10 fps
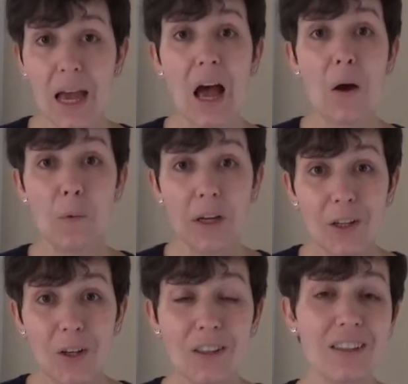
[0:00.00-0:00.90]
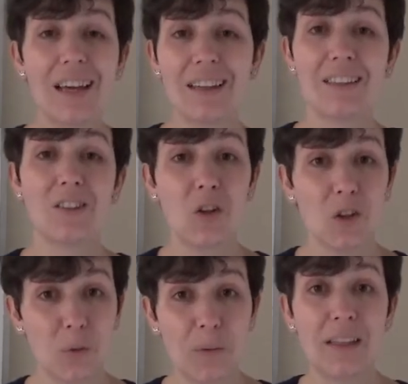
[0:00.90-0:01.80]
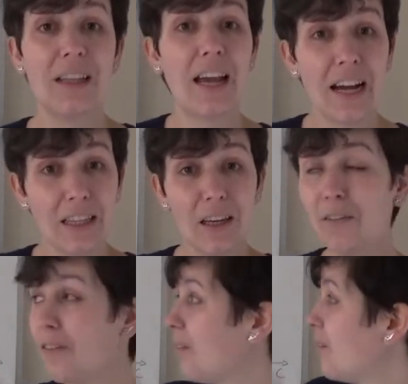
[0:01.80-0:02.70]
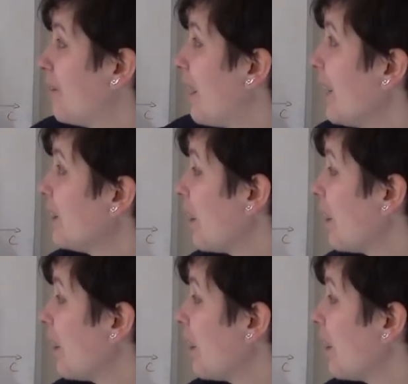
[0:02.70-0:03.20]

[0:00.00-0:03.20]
And we know that is going to be negative, right?